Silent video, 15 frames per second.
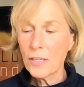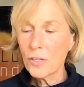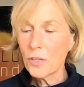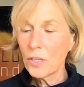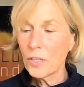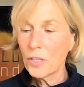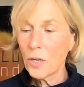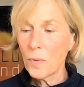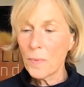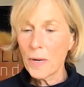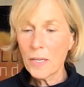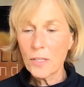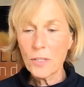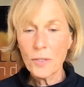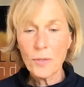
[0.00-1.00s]
So you don't
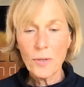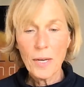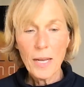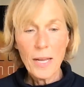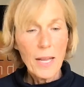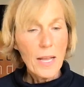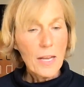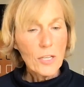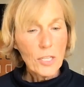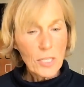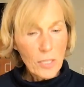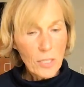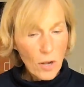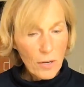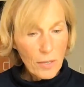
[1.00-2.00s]
want to
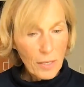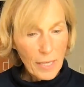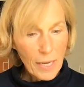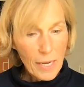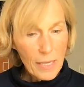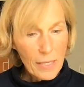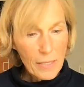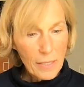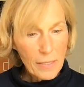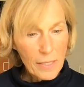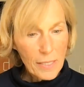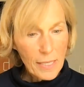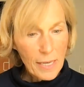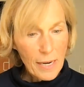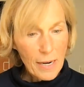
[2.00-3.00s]
just lock your gaze and
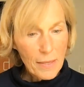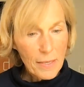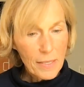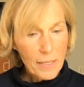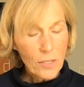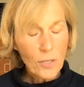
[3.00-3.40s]
stare at this.